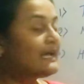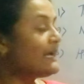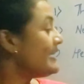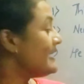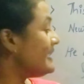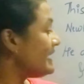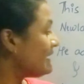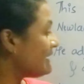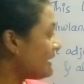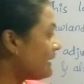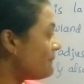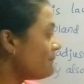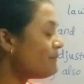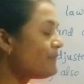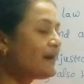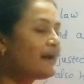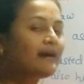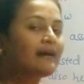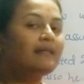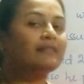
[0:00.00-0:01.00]
he
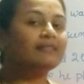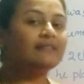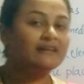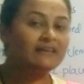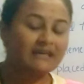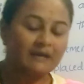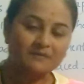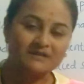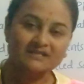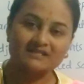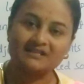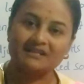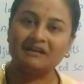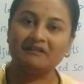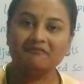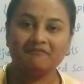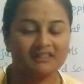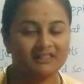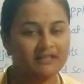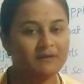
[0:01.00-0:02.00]
compared the chemistry
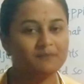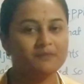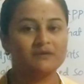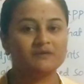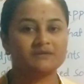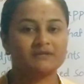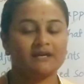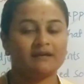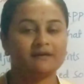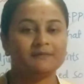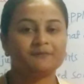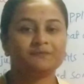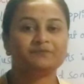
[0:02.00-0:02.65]
with the music.